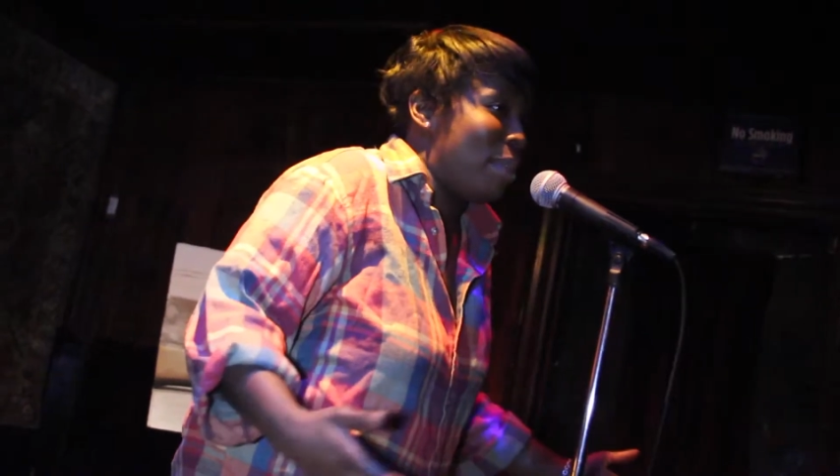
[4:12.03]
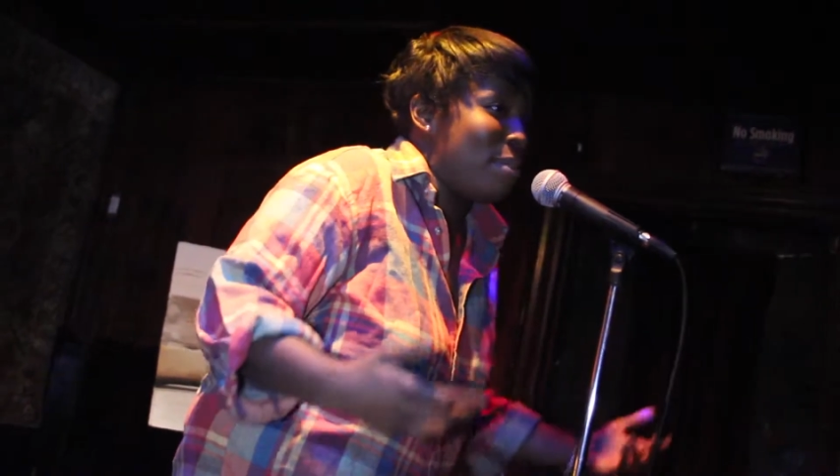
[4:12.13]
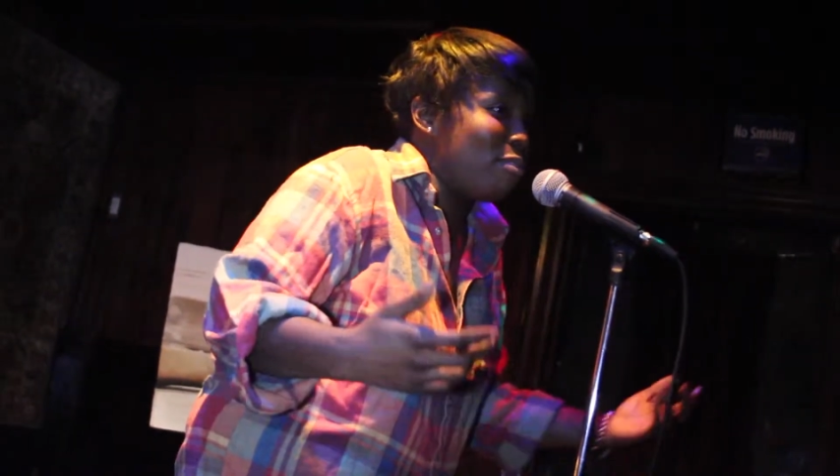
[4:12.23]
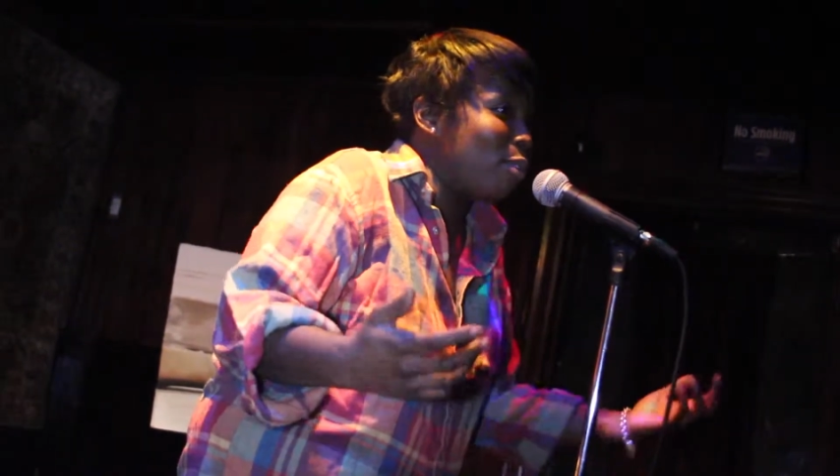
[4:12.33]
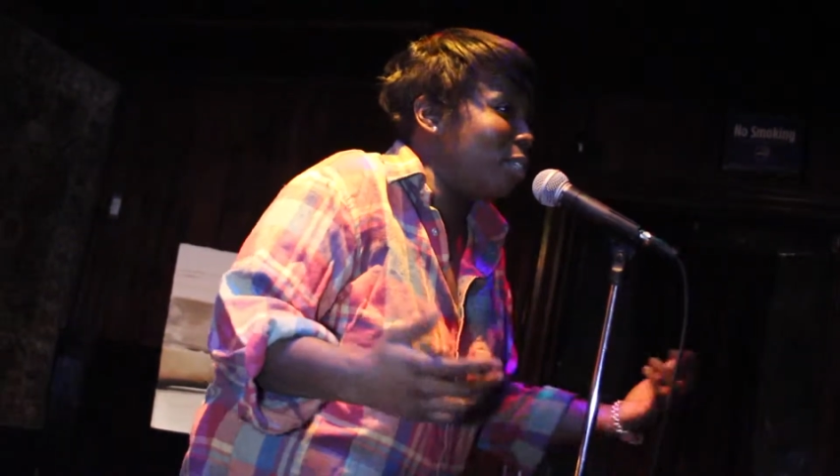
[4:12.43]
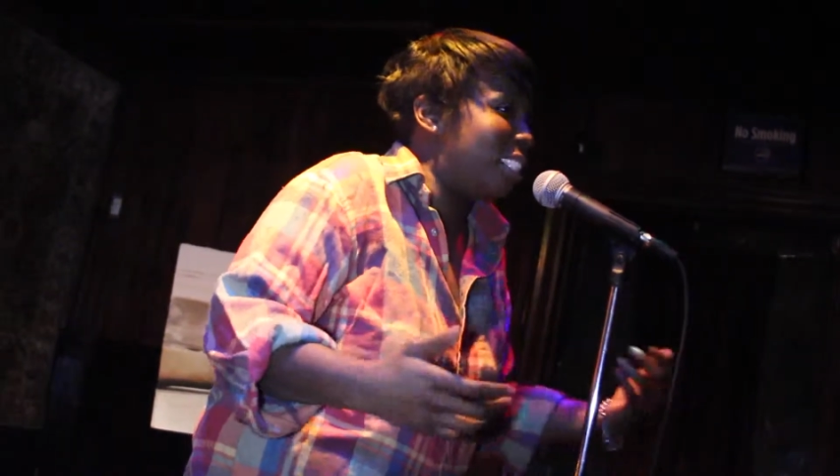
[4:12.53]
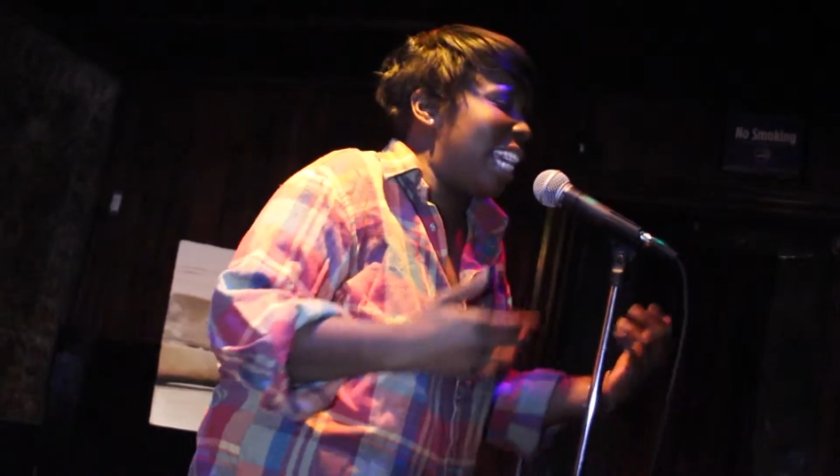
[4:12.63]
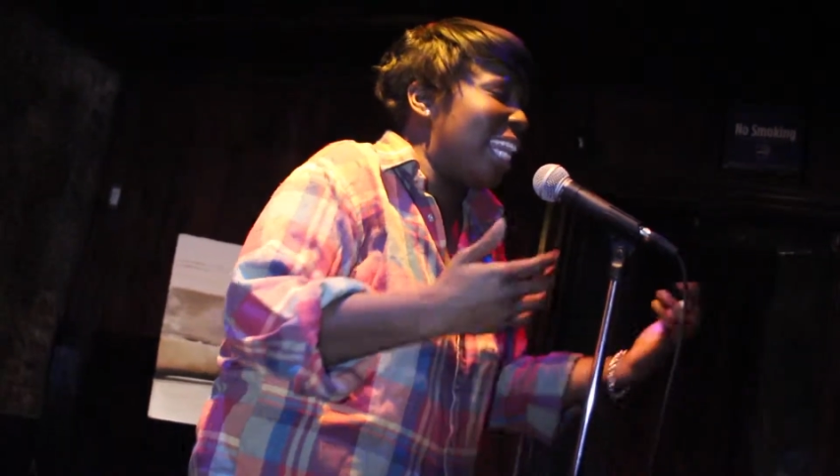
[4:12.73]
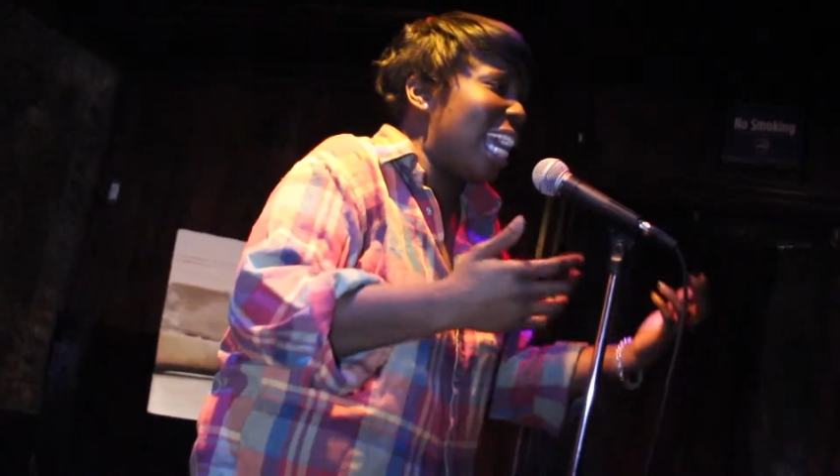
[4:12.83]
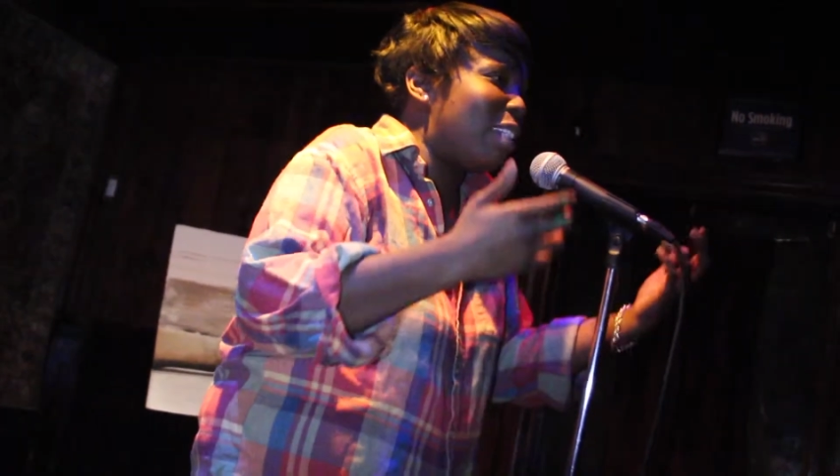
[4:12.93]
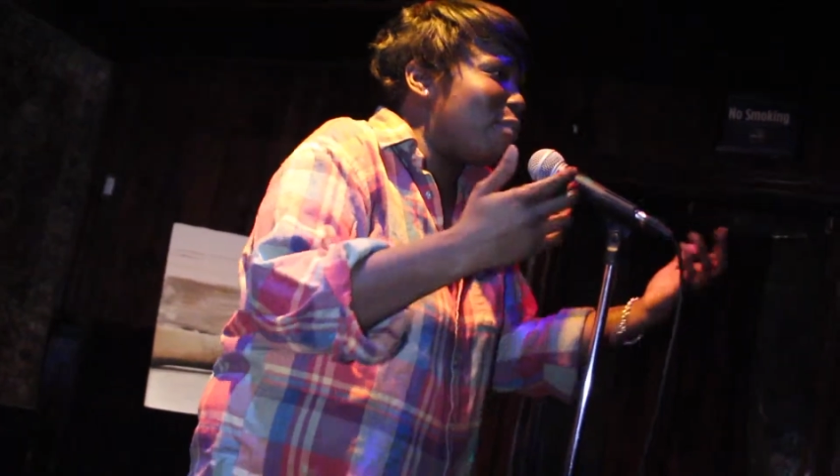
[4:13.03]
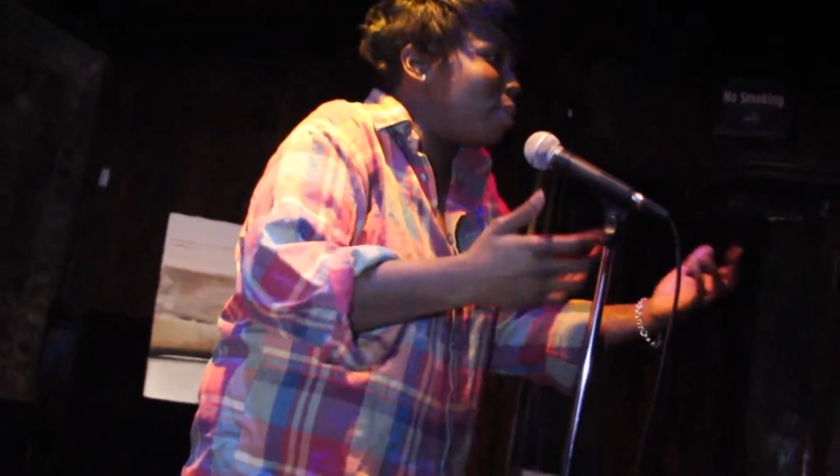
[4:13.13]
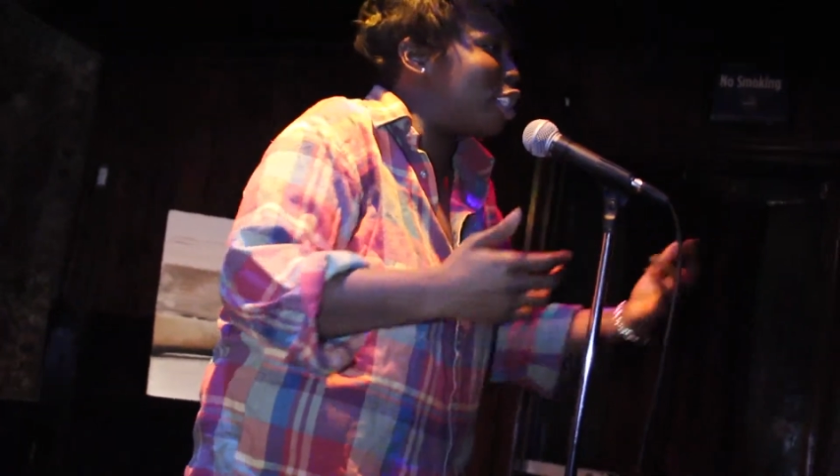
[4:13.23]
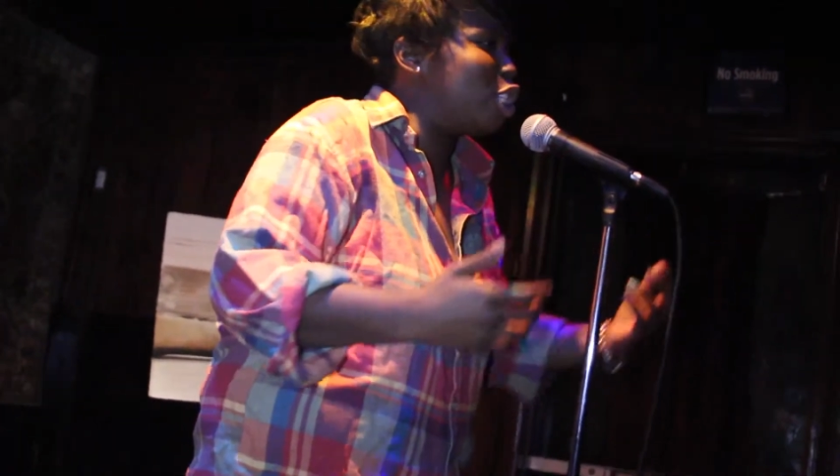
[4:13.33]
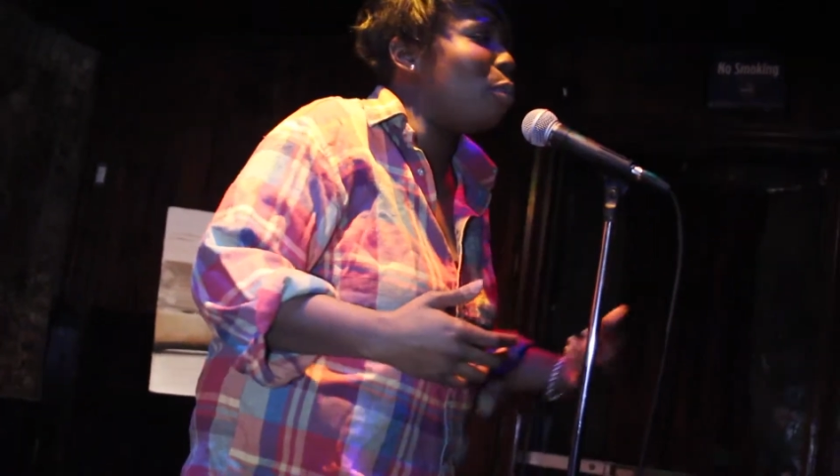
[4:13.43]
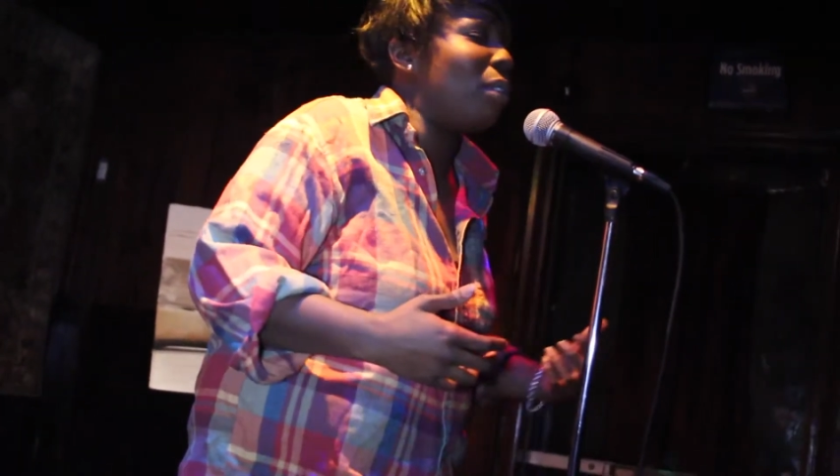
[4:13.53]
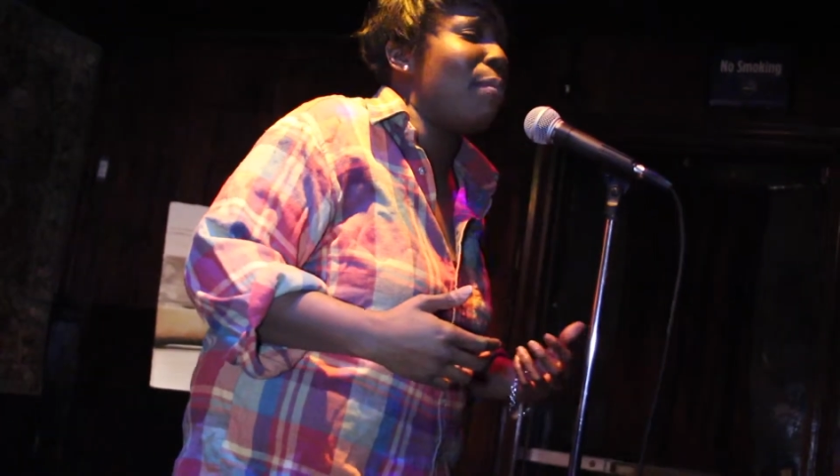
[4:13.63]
maybe Roots, and I like Roots too,